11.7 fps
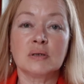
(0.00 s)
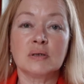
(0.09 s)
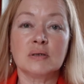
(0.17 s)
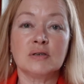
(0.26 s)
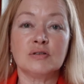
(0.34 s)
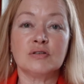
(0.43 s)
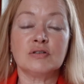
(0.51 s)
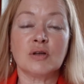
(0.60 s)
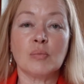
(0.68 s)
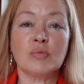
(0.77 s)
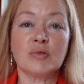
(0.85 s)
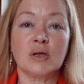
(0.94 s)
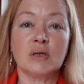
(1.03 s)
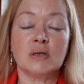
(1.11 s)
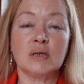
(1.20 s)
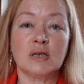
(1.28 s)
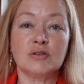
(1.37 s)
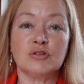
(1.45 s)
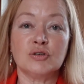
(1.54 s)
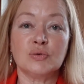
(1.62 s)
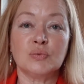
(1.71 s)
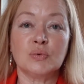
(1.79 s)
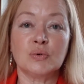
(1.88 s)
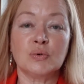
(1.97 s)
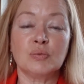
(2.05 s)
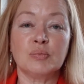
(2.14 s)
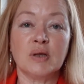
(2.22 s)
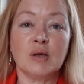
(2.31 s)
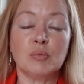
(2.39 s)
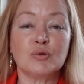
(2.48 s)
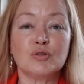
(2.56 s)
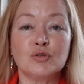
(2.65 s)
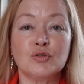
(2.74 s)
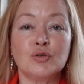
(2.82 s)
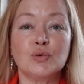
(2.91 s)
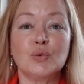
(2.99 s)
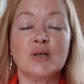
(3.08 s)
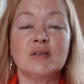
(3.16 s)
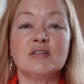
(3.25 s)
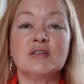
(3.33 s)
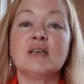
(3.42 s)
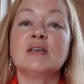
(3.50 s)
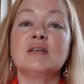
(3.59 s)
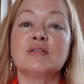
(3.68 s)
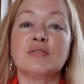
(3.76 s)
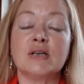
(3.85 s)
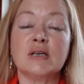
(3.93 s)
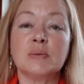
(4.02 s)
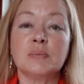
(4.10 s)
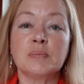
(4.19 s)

this is something that you will be able to do instinctively.